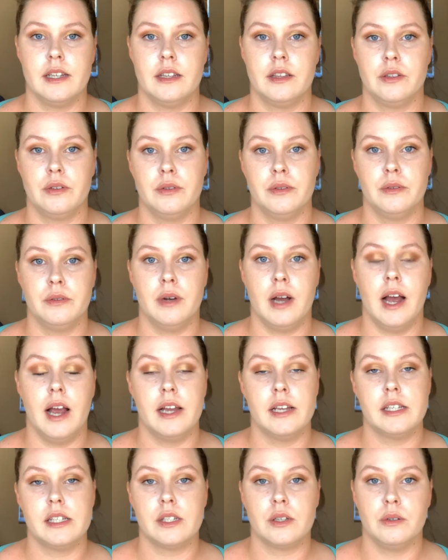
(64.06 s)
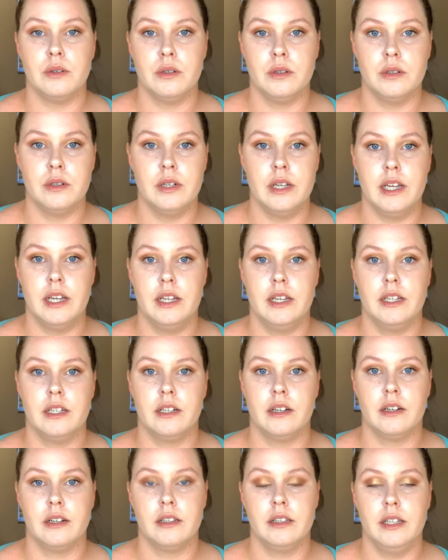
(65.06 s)
through high school and
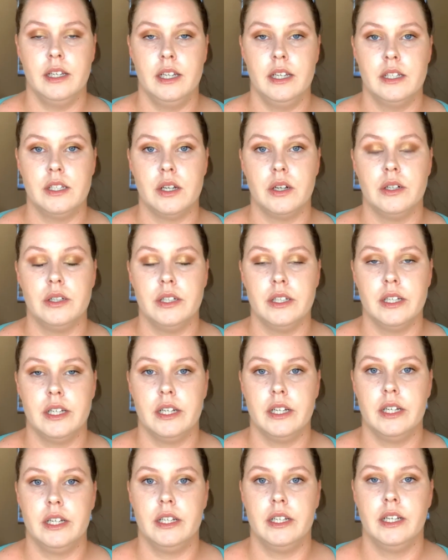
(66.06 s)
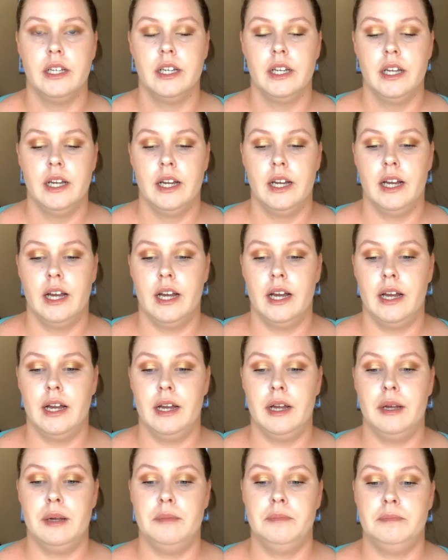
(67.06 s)
early adulthood,
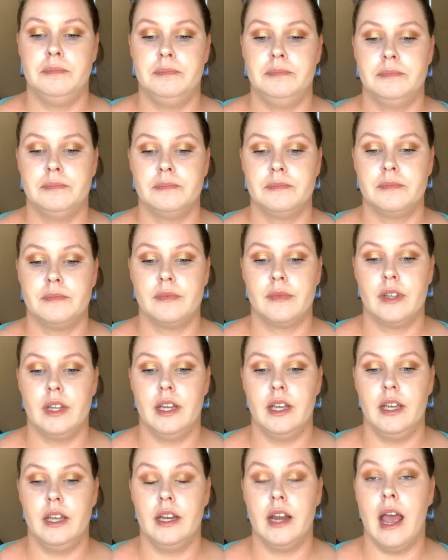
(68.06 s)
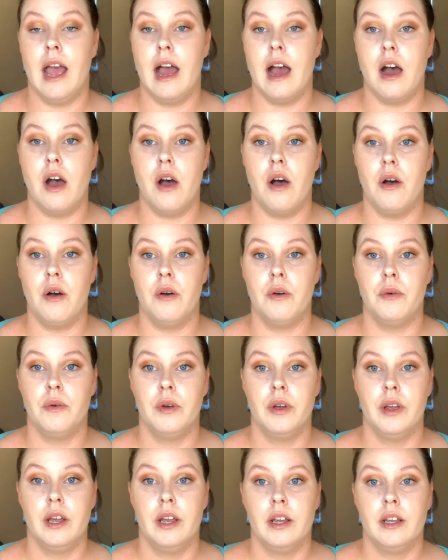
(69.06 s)
and how
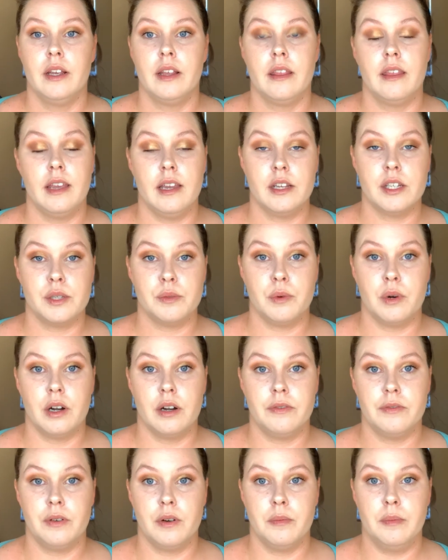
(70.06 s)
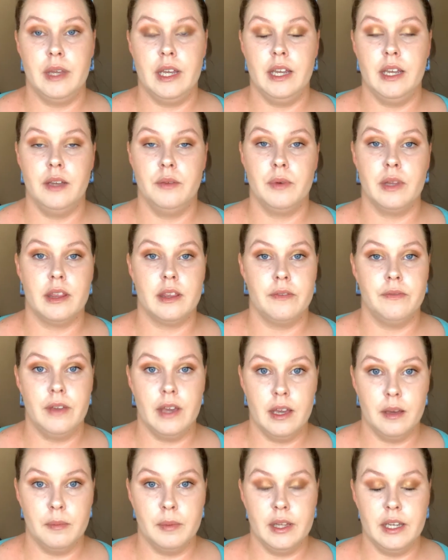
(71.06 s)
things were for me with the
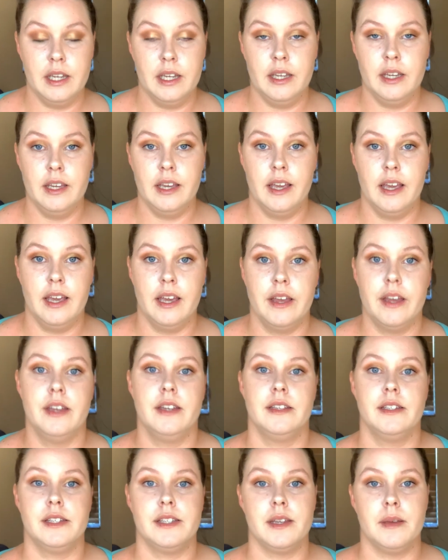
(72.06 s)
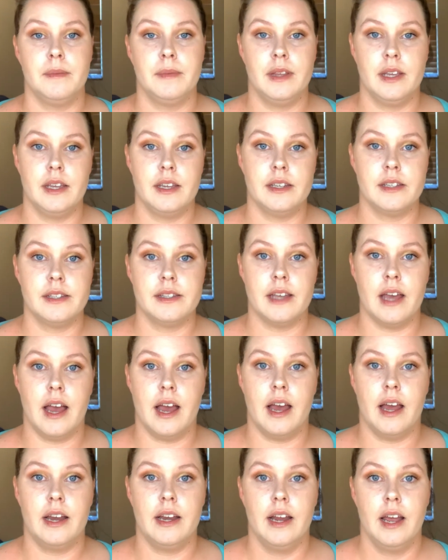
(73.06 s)
family, and some things
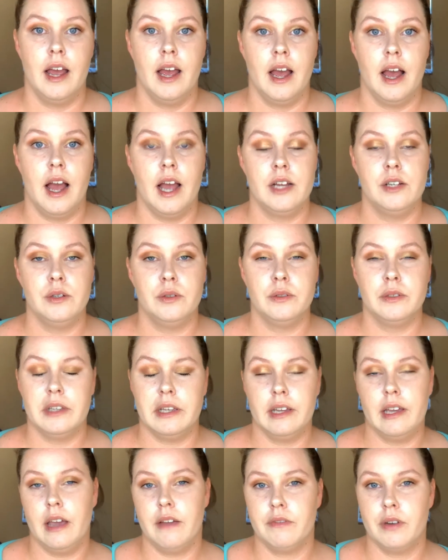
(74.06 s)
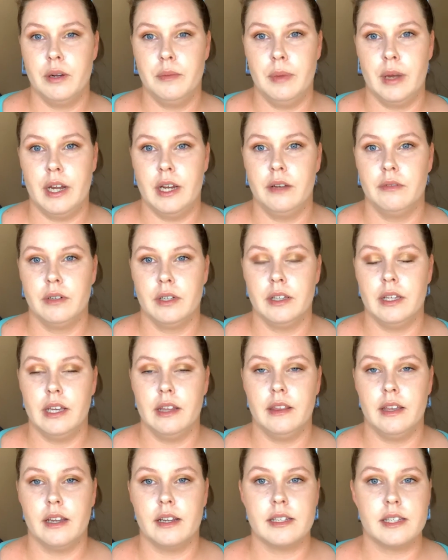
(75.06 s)
that I don't think everybody really
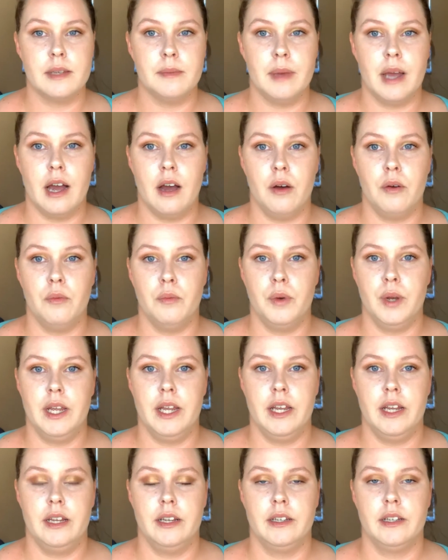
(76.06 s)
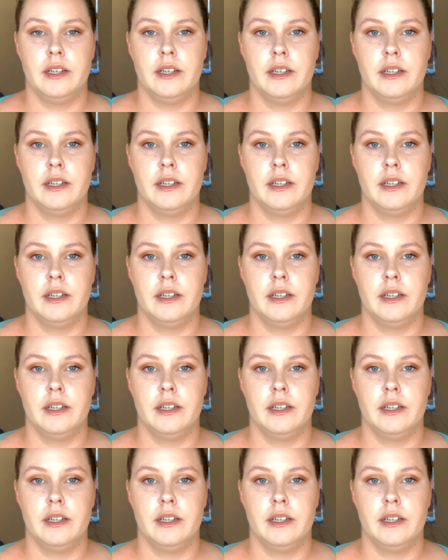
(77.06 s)
thinks about when